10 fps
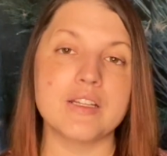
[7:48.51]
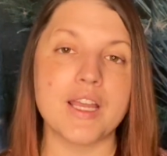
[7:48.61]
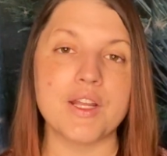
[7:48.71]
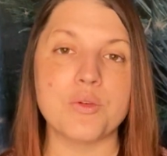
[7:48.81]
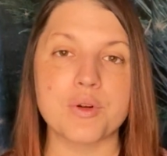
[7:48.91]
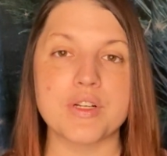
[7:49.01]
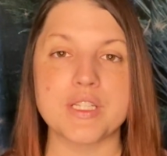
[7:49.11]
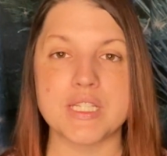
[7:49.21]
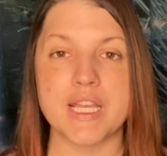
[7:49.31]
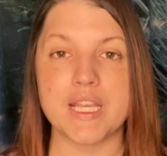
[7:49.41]
in order
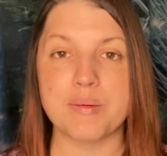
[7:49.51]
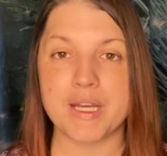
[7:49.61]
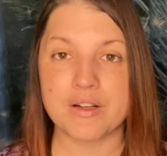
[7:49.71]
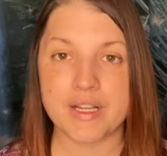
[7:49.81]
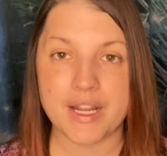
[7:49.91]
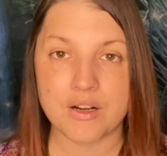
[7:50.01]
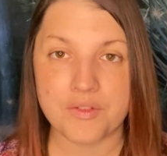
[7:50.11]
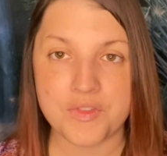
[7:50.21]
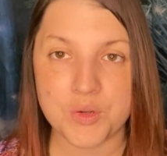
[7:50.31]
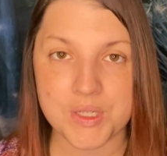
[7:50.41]
to take better care
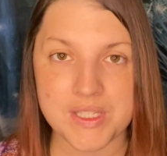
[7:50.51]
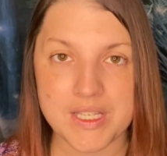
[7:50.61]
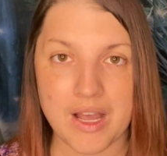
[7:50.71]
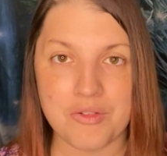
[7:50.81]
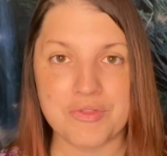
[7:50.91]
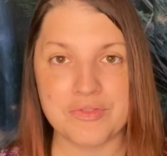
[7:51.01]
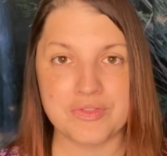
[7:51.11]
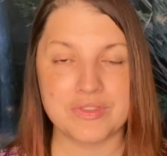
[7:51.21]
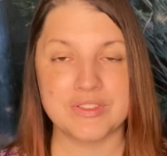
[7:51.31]
of yourself?